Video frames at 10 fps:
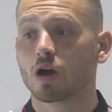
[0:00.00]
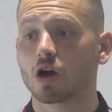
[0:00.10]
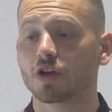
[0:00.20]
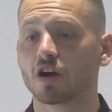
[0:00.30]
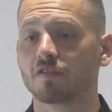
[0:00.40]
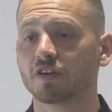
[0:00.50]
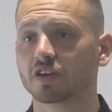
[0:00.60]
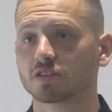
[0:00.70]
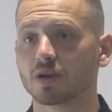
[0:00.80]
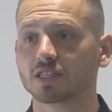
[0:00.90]
Yeah, I think
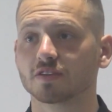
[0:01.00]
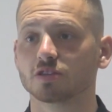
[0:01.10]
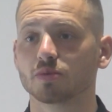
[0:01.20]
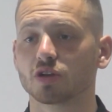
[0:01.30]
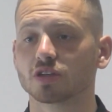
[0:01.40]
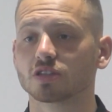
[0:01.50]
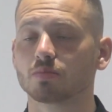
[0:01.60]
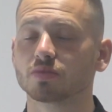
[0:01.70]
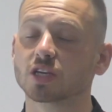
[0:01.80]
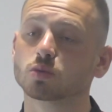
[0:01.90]
it's massive, to be honest.
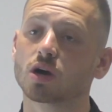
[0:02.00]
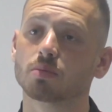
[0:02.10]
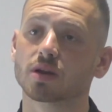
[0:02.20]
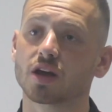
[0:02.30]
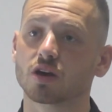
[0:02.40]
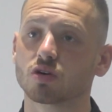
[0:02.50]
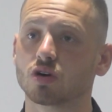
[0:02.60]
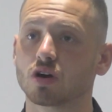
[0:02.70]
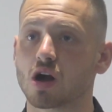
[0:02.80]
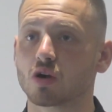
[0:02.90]
That's why I'm glad I
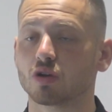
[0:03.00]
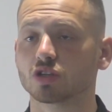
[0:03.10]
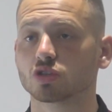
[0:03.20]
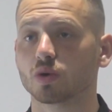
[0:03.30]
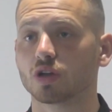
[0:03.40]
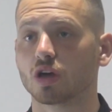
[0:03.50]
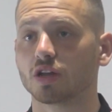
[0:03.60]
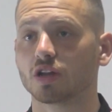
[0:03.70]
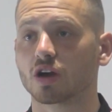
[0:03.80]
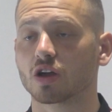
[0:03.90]
got it sorted
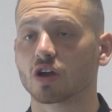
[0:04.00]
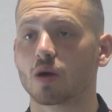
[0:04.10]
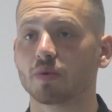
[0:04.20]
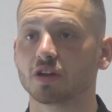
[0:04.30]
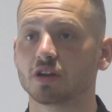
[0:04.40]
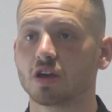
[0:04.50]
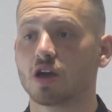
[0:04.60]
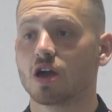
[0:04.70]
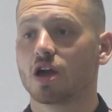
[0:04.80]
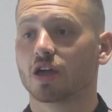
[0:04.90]
early, that I can come in,
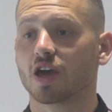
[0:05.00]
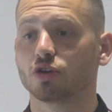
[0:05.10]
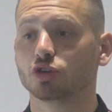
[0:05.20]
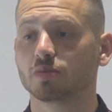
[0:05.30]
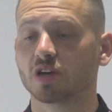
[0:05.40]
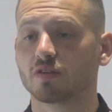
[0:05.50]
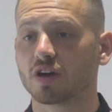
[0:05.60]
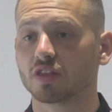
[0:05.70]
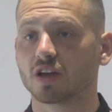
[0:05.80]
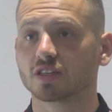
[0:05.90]
get used to being
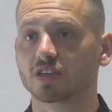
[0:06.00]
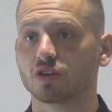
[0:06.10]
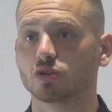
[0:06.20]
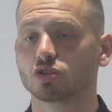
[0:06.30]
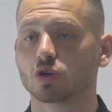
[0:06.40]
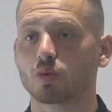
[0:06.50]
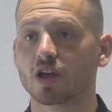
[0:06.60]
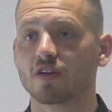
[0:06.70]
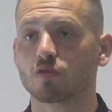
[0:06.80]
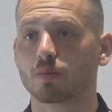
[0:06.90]
around the lads, get used to the
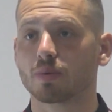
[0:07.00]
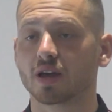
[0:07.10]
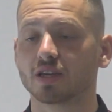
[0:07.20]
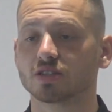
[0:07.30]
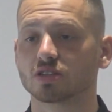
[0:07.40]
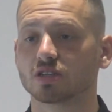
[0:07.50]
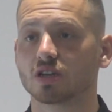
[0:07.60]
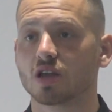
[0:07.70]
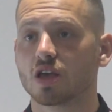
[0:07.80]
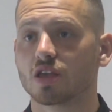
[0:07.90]
way everyone plays, and
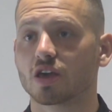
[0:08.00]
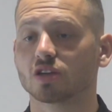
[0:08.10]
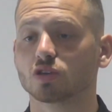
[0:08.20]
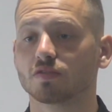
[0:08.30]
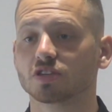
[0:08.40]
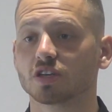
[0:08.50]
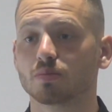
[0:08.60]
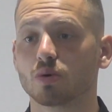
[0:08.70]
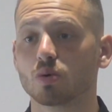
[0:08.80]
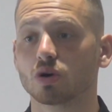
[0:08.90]
yeah, it's obviously
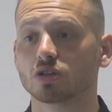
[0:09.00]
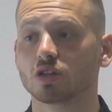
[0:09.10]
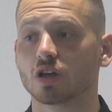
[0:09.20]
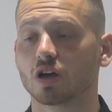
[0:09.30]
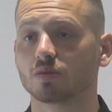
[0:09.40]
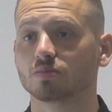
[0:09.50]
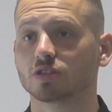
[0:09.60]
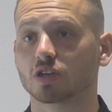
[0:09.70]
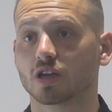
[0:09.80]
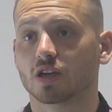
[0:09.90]
important
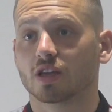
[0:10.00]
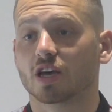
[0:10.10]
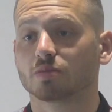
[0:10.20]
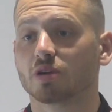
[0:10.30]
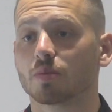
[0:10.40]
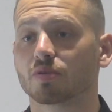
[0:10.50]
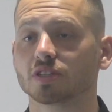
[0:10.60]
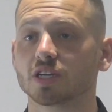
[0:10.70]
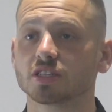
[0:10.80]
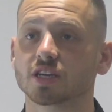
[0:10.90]
to get as many
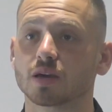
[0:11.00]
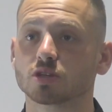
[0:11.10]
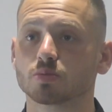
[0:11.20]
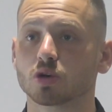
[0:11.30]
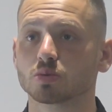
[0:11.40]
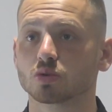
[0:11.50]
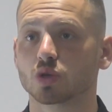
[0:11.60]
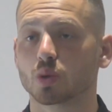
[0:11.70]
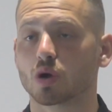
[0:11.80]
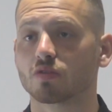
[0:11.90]
pre-season games as possible
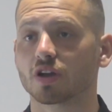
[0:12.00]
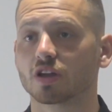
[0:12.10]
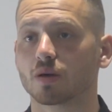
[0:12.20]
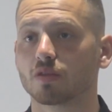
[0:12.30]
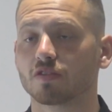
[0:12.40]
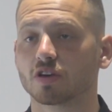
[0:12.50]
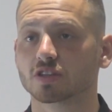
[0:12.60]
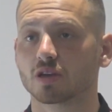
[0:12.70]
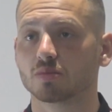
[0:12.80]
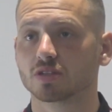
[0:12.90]
so you're ready to come the
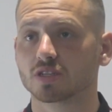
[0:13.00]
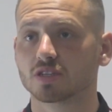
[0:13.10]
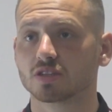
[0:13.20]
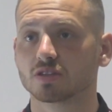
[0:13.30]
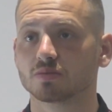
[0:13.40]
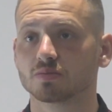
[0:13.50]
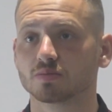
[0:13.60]
first game of the season.